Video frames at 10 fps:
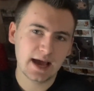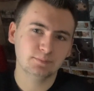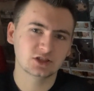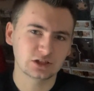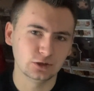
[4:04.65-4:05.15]

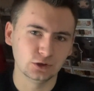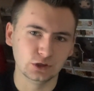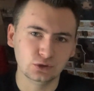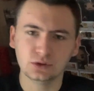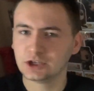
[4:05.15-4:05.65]

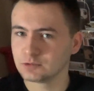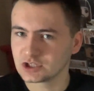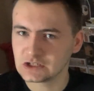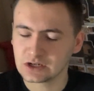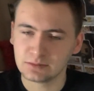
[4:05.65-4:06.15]
Absolutely, we're
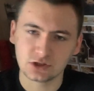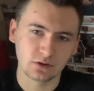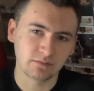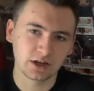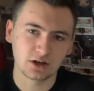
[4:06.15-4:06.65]
still gonna be
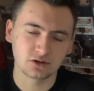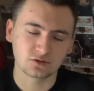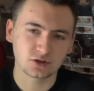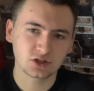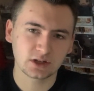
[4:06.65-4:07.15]
doing
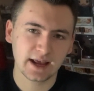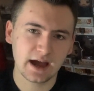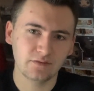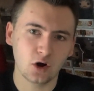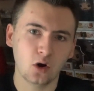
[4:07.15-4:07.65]
videos. We're still gonna
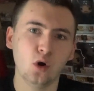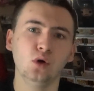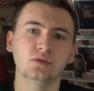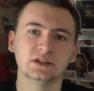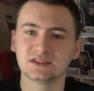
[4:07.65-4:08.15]
have
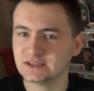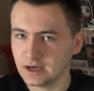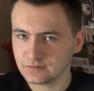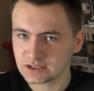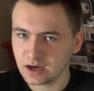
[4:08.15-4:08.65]
all this
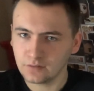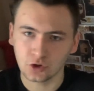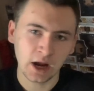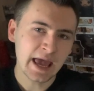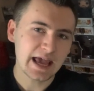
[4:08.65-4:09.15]
stuff to
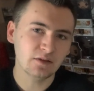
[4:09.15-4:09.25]
cover.